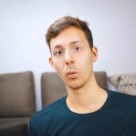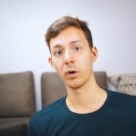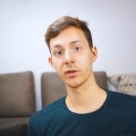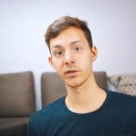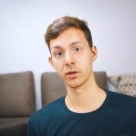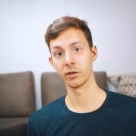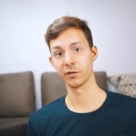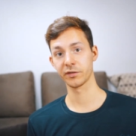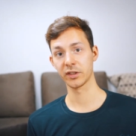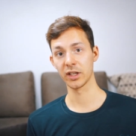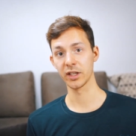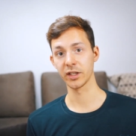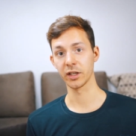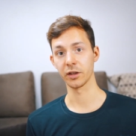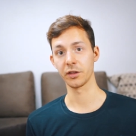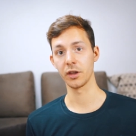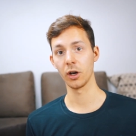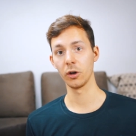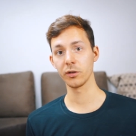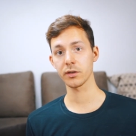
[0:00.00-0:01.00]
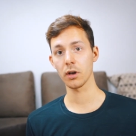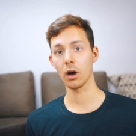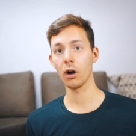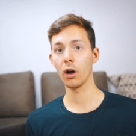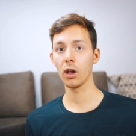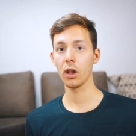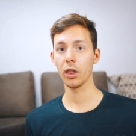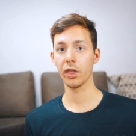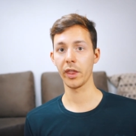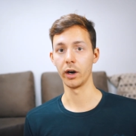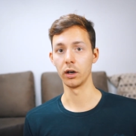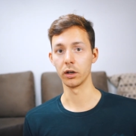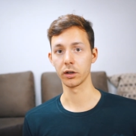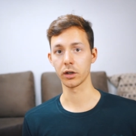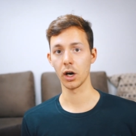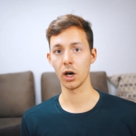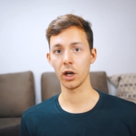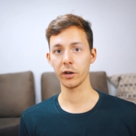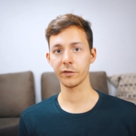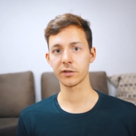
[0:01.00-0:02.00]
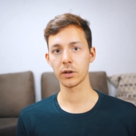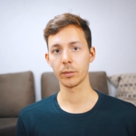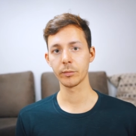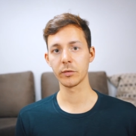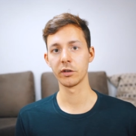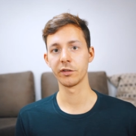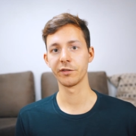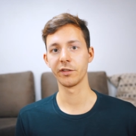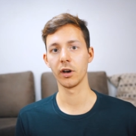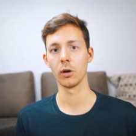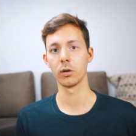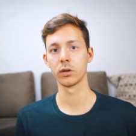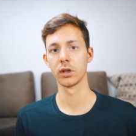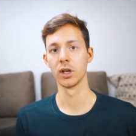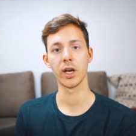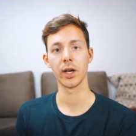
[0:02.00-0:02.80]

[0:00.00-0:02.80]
Once you've deleted those all, they're gone from your phone,